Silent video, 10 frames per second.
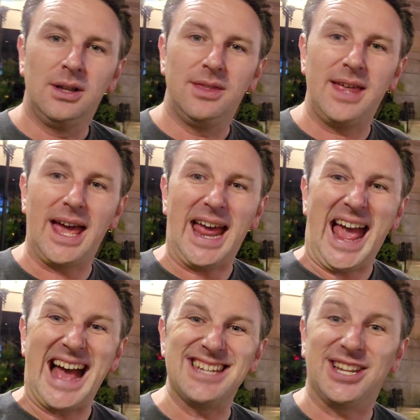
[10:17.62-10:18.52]
that
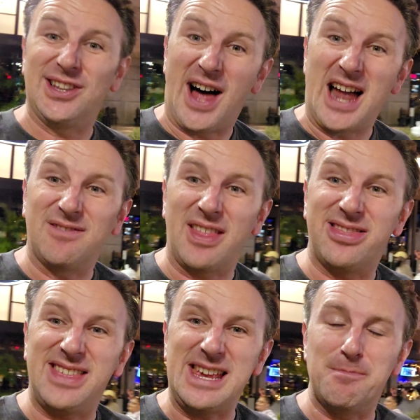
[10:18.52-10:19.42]
has a lot of
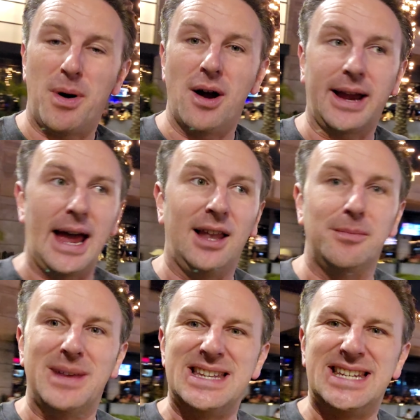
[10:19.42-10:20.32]
theme park elements.